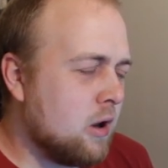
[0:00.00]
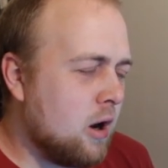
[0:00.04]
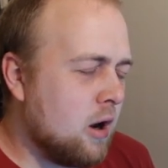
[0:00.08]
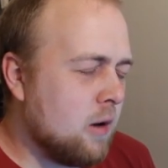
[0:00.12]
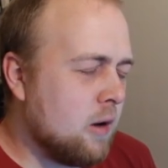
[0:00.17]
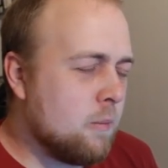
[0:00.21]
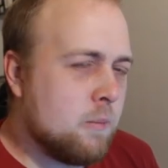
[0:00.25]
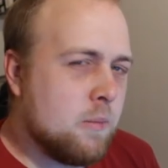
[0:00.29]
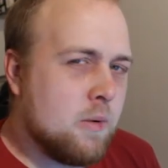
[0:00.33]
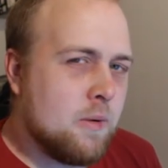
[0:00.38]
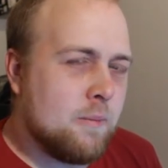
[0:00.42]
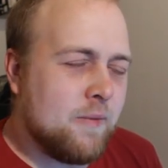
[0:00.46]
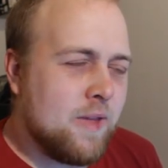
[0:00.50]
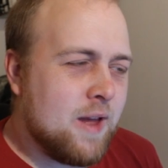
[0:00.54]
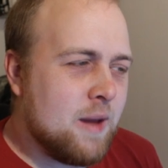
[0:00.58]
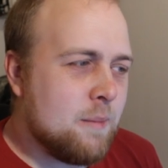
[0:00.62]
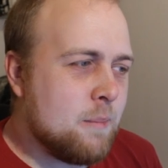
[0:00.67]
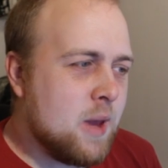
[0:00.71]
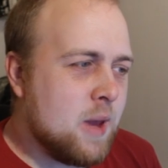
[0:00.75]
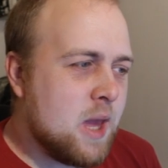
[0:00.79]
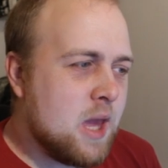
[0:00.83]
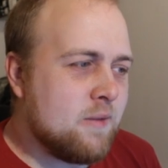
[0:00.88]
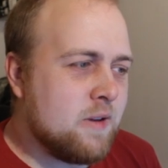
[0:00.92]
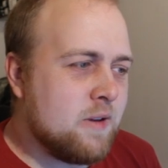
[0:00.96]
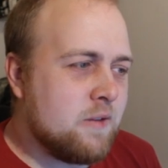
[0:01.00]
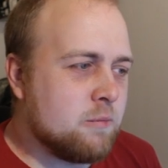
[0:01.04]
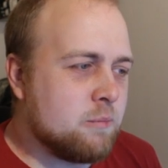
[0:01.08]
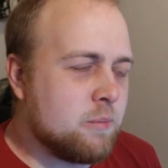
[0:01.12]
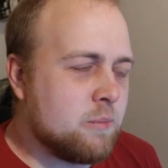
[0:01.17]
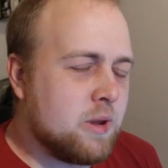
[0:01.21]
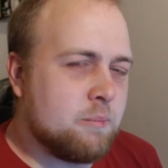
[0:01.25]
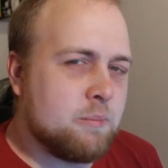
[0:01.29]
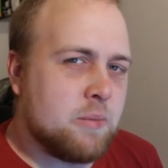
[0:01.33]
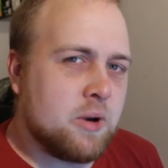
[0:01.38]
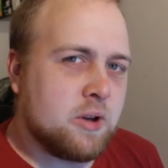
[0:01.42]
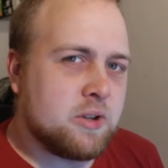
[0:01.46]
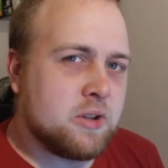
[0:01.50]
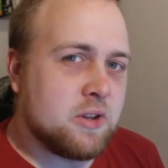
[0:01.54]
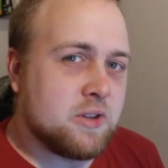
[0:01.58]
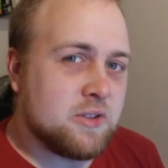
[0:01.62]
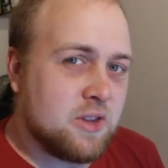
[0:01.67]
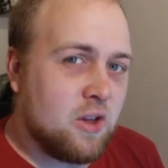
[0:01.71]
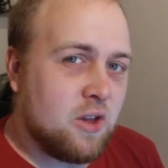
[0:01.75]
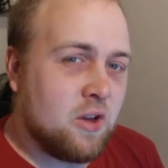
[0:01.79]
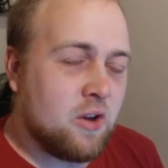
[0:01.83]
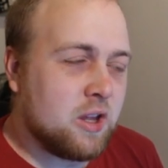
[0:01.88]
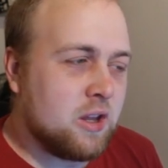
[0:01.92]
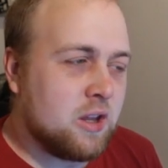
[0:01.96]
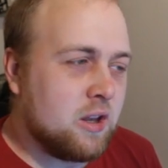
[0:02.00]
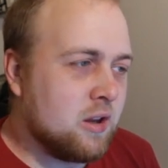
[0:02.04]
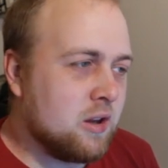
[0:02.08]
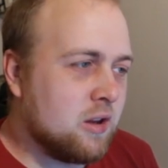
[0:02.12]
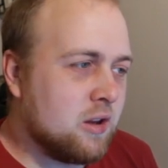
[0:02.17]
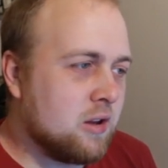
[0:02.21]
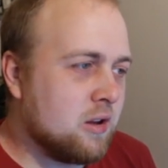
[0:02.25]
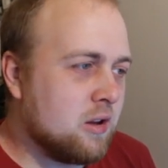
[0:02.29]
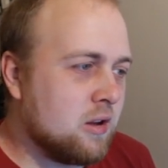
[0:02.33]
But that may have even been by design.